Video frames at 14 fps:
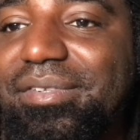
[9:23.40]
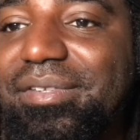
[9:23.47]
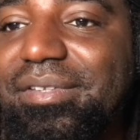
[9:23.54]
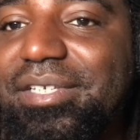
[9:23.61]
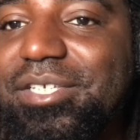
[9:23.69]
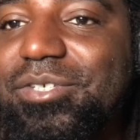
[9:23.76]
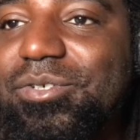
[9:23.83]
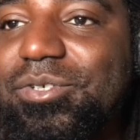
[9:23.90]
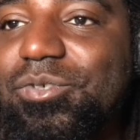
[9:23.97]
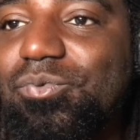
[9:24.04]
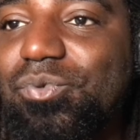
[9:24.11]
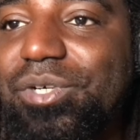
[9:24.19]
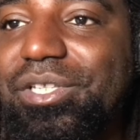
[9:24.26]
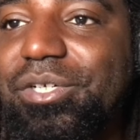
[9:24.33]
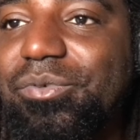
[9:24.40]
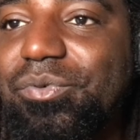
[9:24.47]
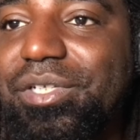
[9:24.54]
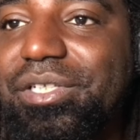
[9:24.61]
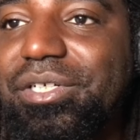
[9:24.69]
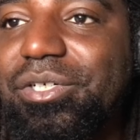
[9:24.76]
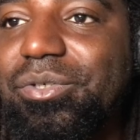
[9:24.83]
This was really,
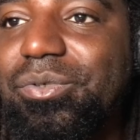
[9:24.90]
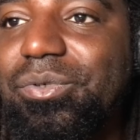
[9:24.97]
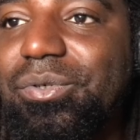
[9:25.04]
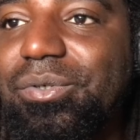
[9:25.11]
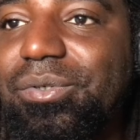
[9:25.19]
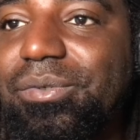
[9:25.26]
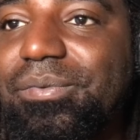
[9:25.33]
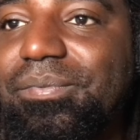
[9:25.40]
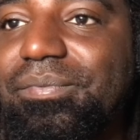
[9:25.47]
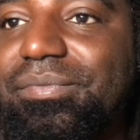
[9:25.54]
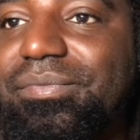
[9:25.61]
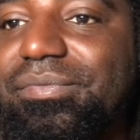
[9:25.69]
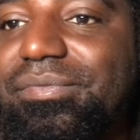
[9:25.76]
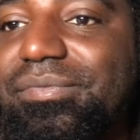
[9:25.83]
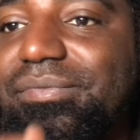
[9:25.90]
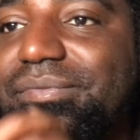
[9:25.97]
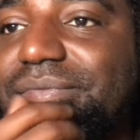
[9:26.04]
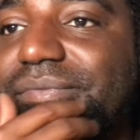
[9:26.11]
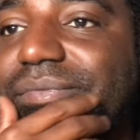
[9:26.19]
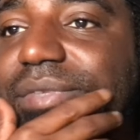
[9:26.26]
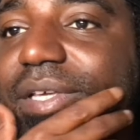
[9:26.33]
really cool.
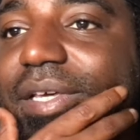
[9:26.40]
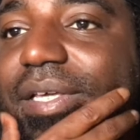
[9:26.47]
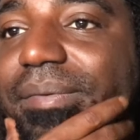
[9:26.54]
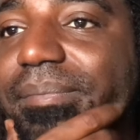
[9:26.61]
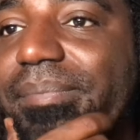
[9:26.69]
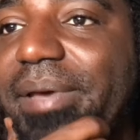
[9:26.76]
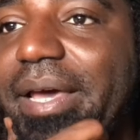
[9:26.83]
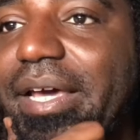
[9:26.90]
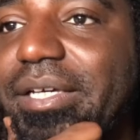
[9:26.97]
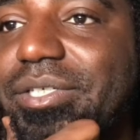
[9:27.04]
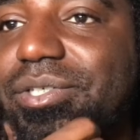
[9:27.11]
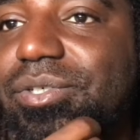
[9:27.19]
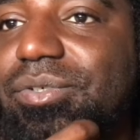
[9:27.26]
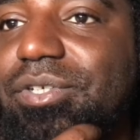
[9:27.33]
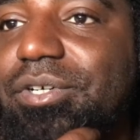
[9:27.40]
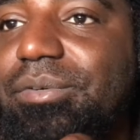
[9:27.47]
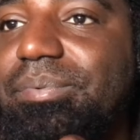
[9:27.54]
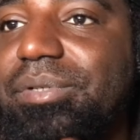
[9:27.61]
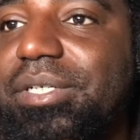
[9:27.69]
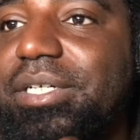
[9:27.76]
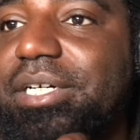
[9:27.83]
Impact Studio
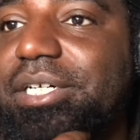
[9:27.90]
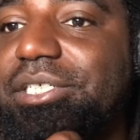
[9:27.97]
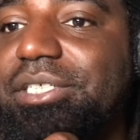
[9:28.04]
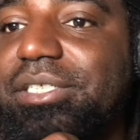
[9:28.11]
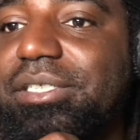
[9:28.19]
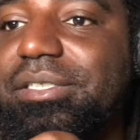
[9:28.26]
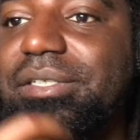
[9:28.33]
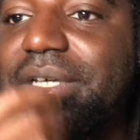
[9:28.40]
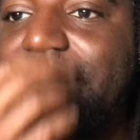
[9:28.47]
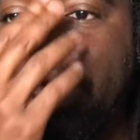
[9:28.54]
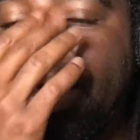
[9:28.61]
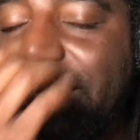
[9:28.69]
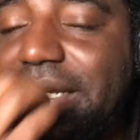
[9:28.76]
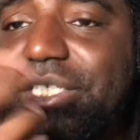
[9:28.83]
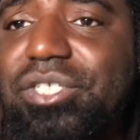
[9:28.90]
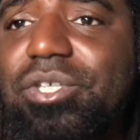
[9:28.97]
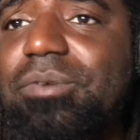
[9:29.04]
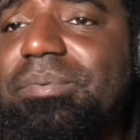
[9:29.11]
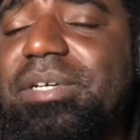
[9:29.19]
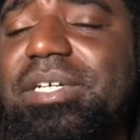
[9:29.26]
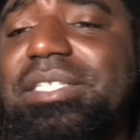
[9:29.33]
production. And it's
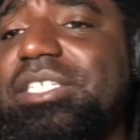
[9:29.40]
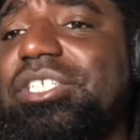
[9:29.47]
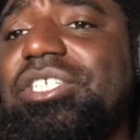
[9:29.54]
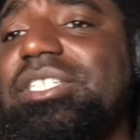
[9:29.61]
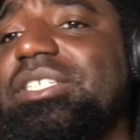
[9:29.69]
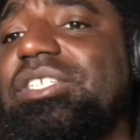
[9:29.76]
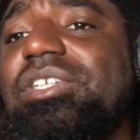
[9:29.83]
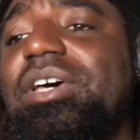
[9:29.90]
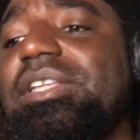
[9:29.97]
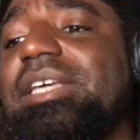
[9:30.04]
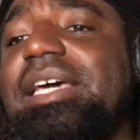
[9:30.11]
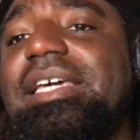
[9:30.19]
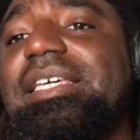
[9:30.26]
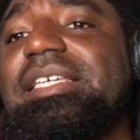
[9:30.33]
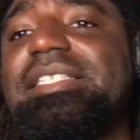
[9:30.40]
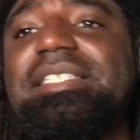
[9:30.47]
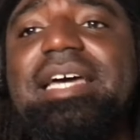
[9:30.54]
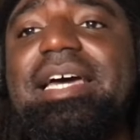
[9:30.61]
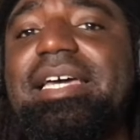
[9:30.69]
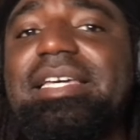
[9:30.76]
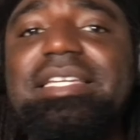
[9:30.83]
dope because it's just all like, he's
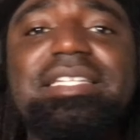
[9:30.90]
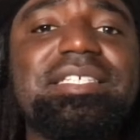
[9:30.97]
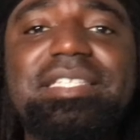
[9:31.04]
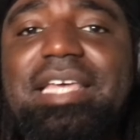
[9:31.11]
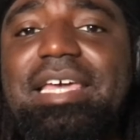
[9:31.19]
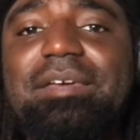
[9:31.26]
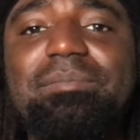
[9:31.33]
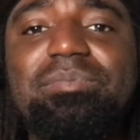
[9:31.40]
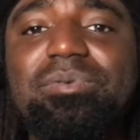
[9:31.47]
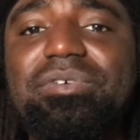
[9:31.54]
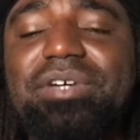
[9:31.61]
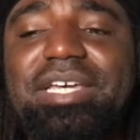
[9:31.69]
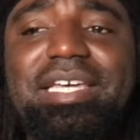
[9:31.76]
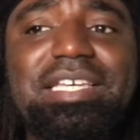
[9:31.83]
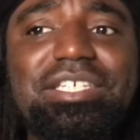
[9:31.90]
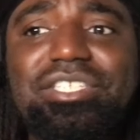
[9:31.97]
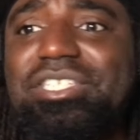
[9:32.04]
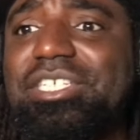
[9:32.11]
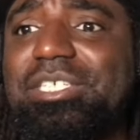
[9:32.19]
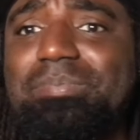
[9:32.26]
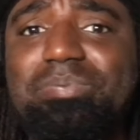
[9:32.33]
got his label and he's
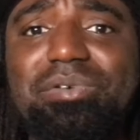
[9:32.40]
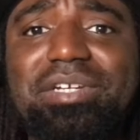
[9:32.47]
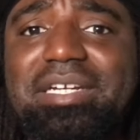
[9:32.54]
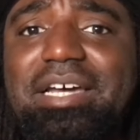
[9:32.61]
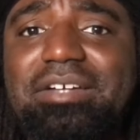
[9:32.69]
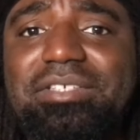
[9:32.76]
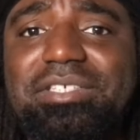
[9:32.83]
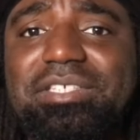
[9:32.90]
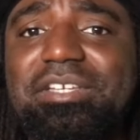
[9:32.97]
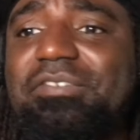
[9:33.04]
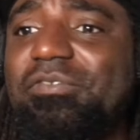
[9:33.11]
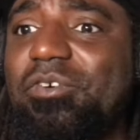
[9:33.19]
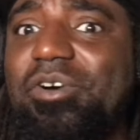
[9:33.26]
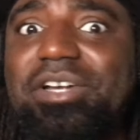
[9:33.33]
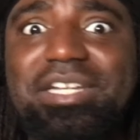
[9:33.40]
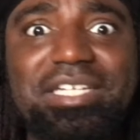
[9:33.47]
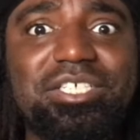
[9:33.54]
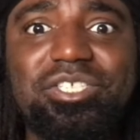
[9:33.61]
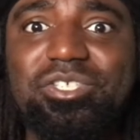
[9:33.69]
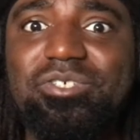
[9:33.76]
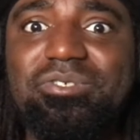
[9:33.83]
just putting out stuff on
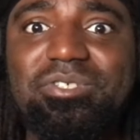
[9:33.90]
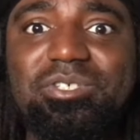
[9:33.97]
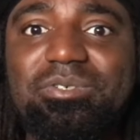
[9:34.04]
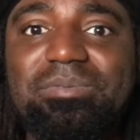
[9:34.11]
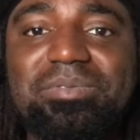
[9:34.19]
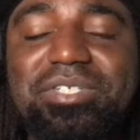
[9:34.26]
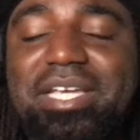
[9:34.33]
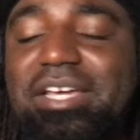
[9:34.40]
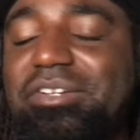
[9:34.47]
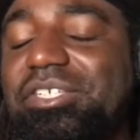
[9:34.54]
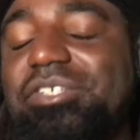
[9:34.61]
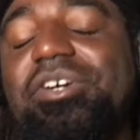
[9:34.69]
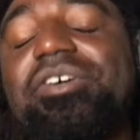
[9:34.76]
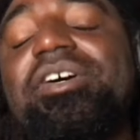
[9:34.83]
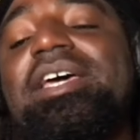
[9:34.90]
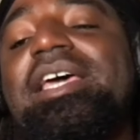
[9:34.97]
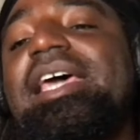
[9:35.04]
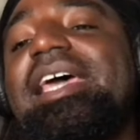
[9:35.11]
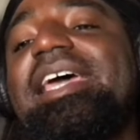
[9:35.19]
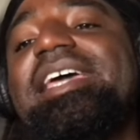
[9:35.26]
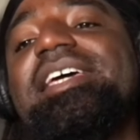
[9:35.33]
his YouTube channel. You know,
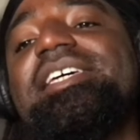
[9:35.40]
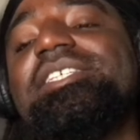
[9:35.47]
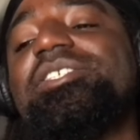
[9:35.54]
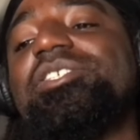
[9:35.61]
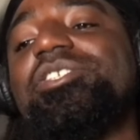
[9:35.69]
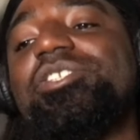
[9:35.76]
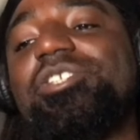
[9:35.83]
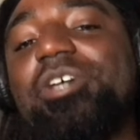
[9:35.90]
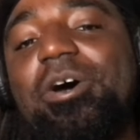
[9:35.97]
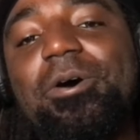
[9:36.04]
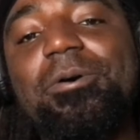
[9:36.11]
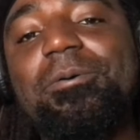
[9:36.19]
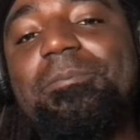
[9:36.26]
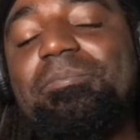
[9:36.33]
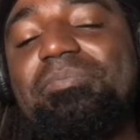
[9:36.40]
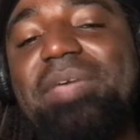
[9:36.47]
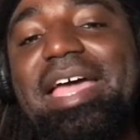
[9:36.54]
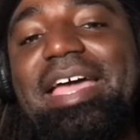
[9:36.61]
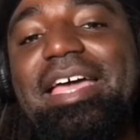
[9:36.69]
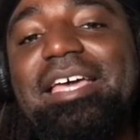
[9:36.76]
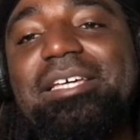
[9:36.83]
it's dope,
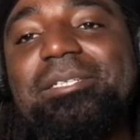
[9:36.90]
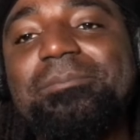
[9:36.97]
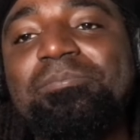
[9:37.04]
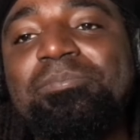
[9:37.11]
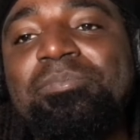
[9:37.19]
man.